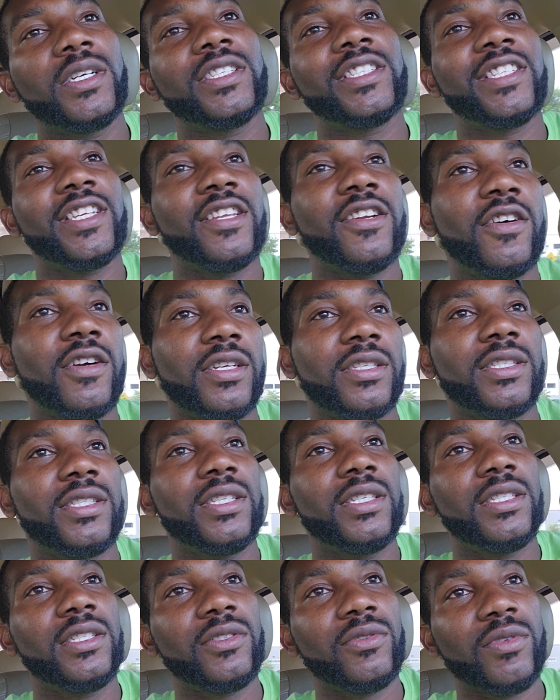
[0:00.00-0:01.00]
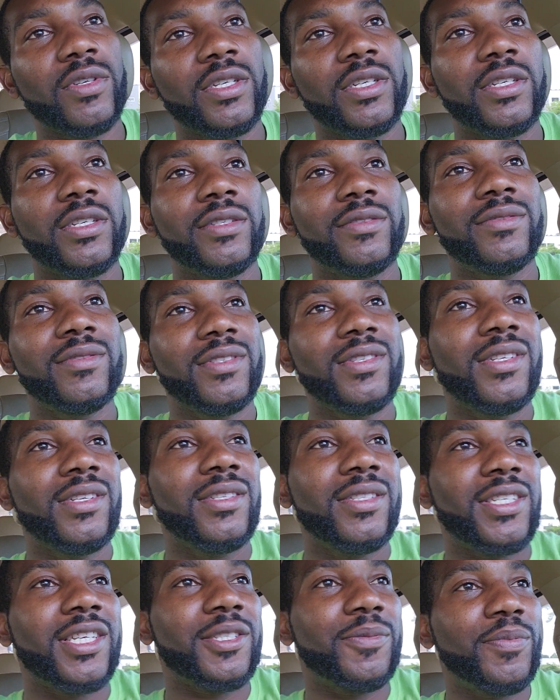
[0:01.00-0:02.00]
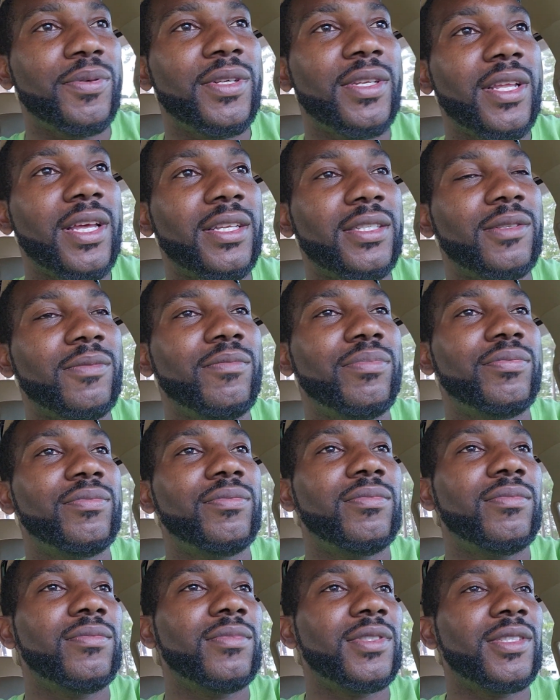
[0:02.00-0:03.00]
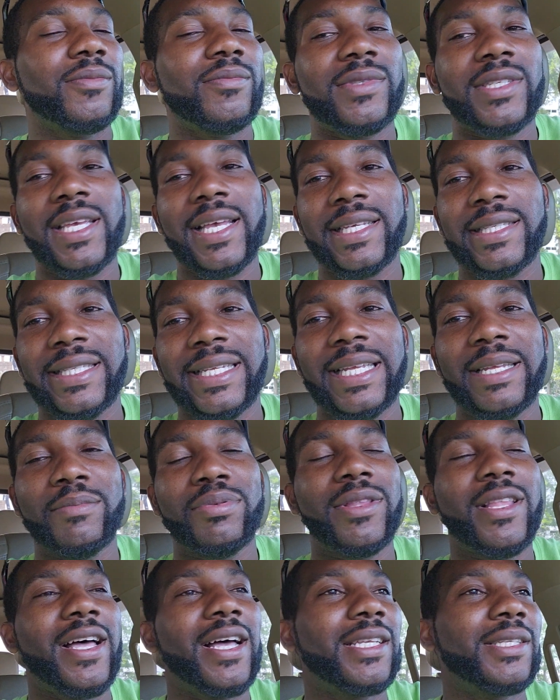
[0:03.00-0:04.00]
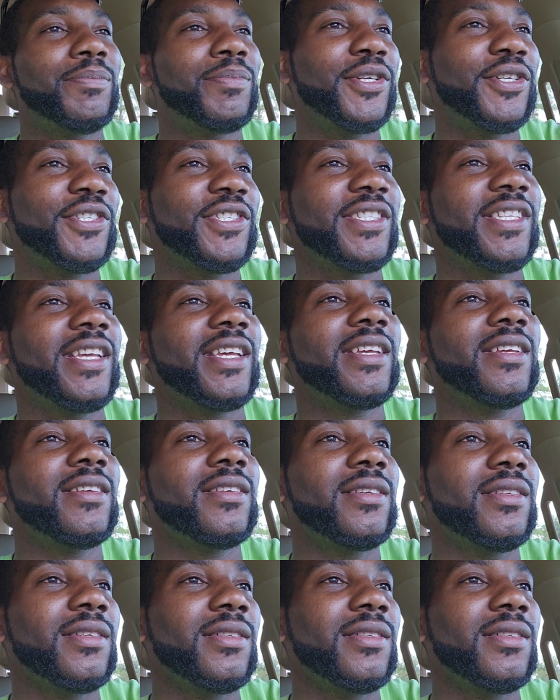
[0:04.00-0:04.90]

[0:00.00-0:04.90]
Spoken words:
St. Augustine as well. Just putting out some testing plots per se.